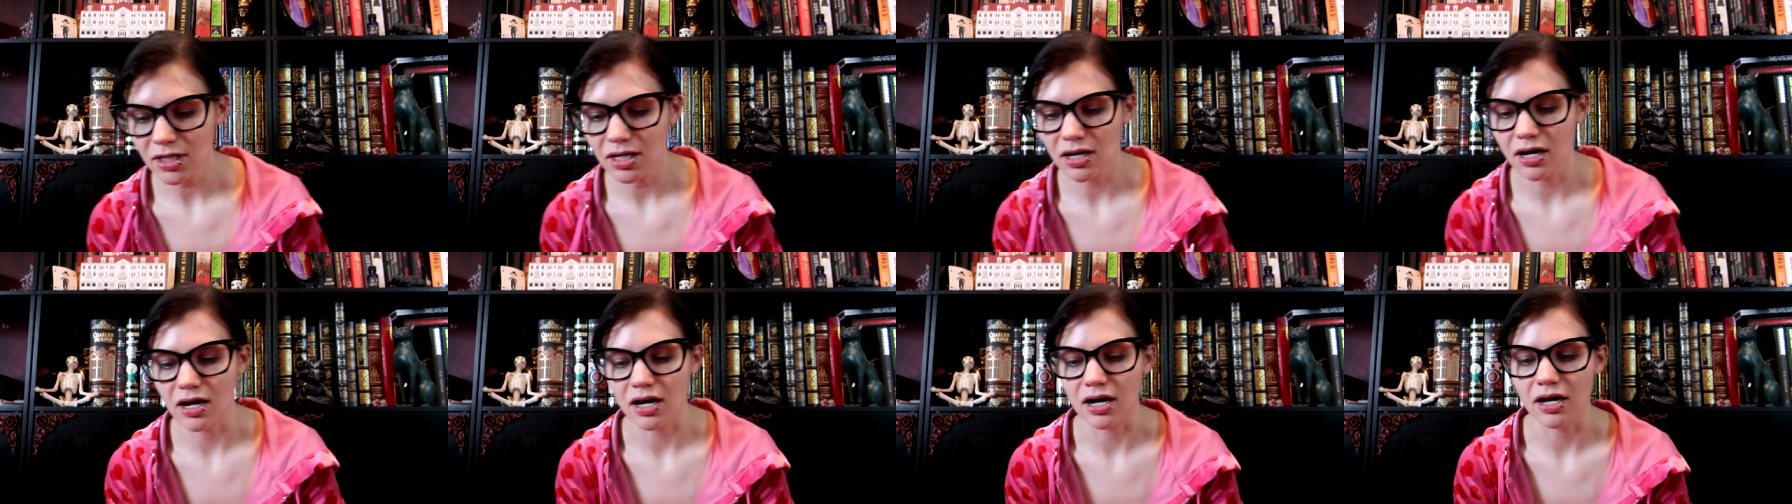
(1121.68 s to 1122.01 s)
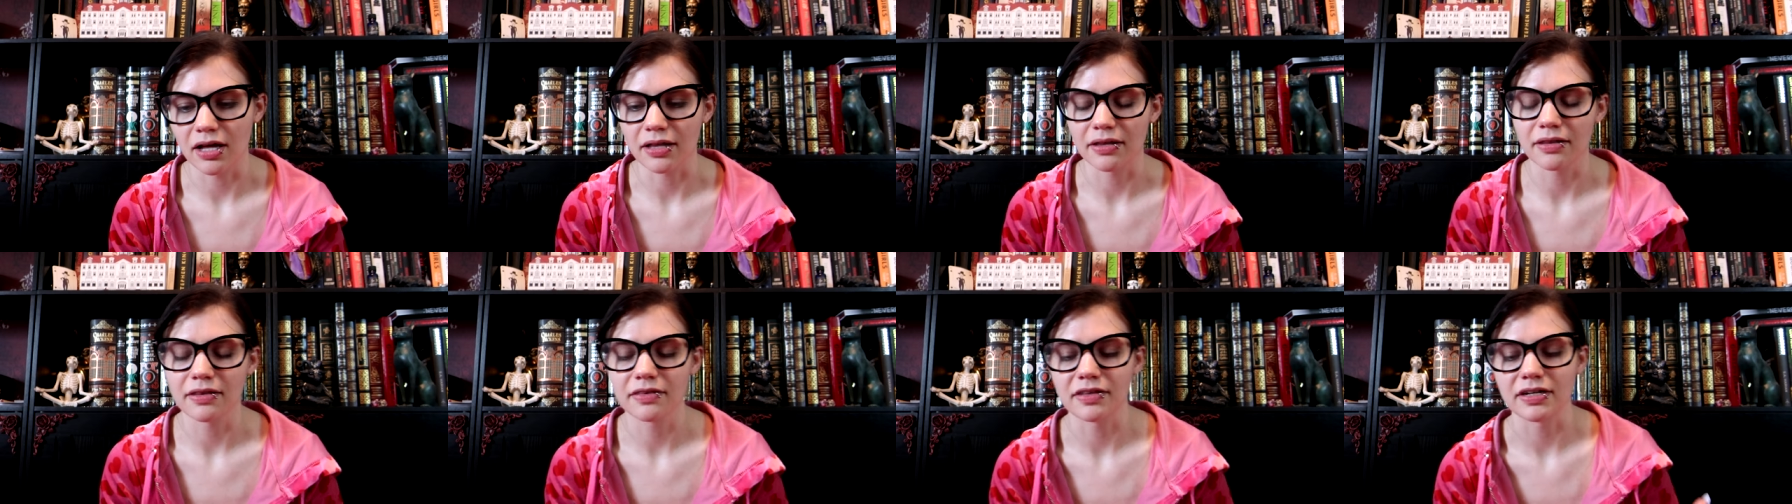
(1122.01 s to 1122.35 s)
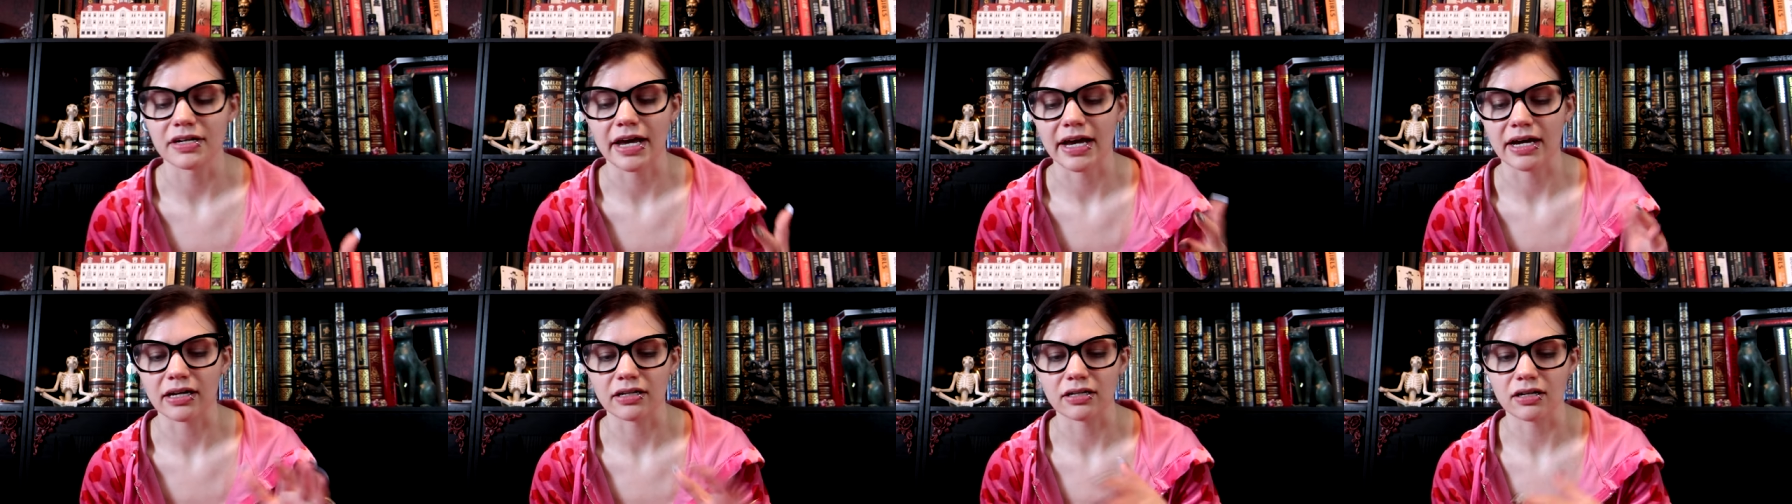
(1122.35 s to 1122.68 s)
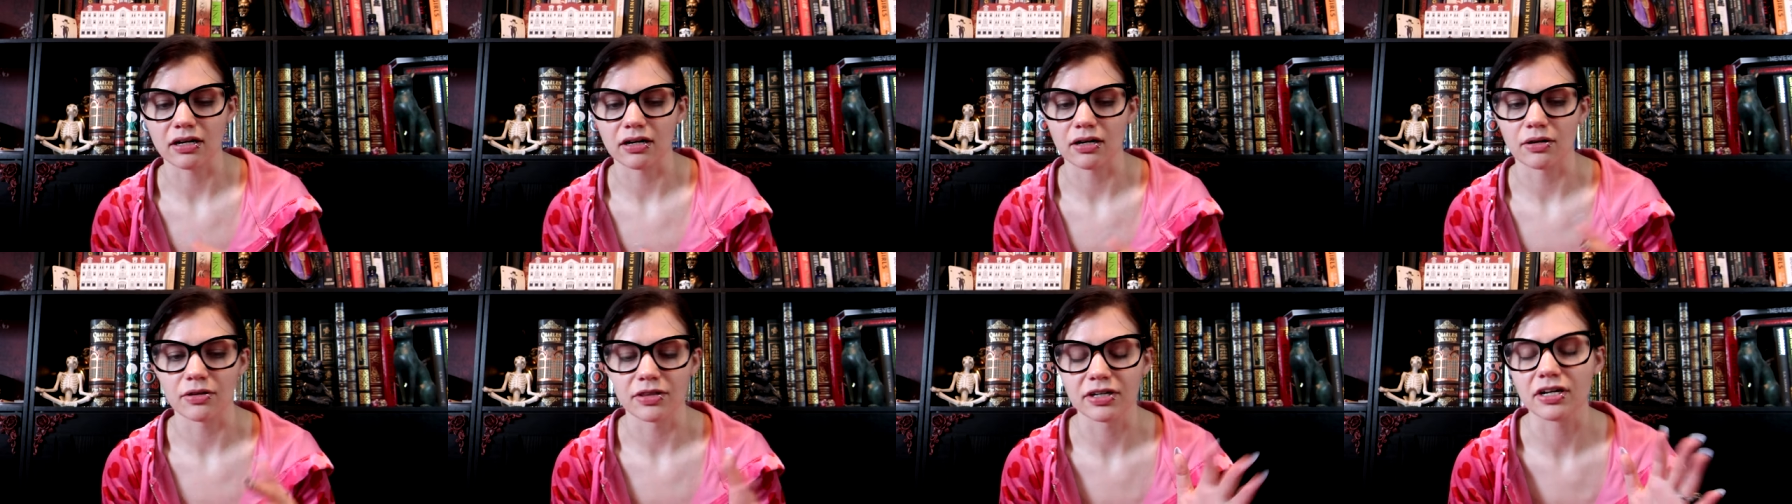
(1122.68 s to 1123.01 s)
uh the nan
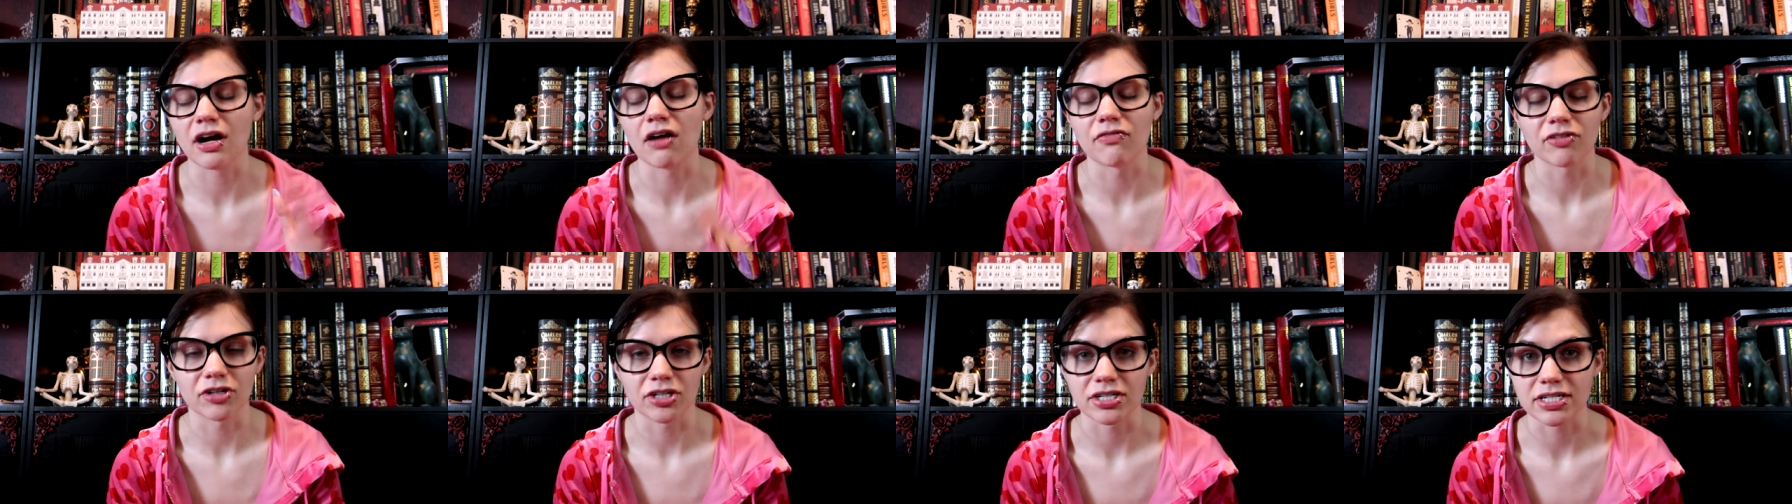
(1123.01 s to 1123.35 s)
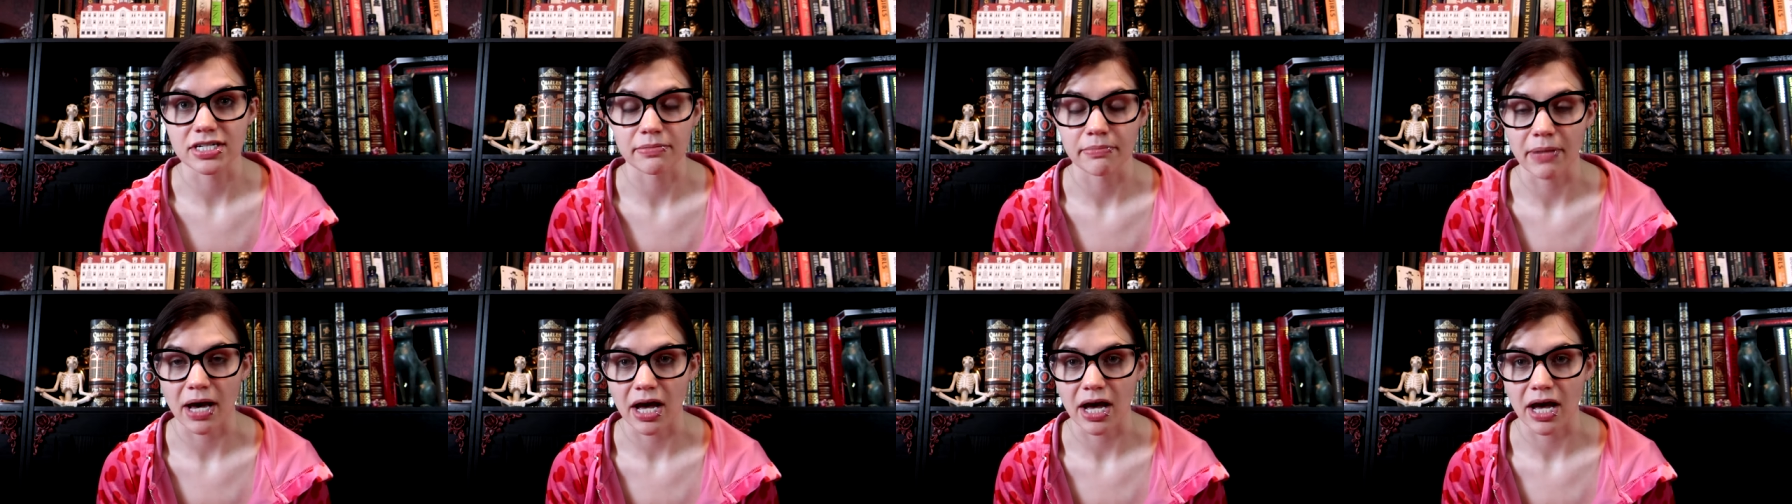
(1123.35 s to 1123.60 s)
or er, the governess and